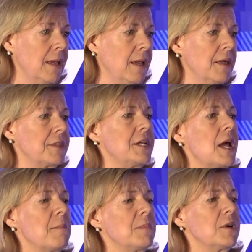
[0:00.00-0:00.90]
The
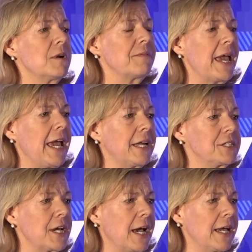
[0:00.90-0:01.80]
number of
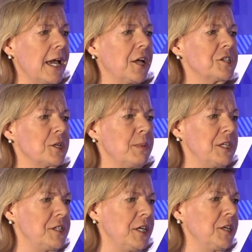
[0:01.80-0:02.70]

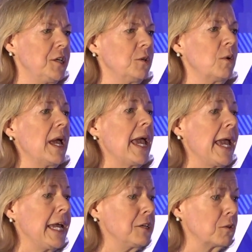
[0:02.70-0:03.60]
anti-LGBTQ
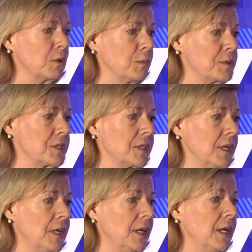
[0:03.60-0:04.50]
hate groups
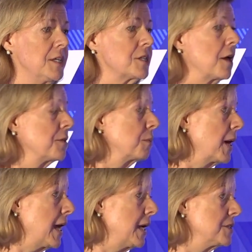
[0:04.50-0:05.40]
is on the
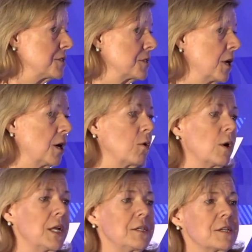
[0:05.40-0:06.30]
rise,
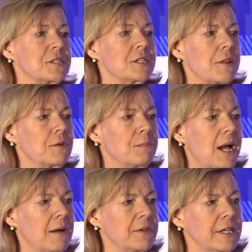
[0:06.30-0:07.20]
according to the Southern
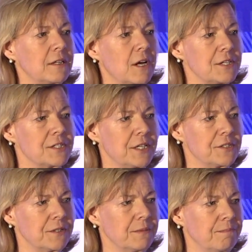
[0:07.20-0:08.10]
Poverty Law
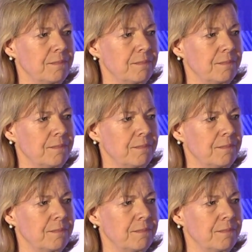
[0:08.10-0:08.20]
Center.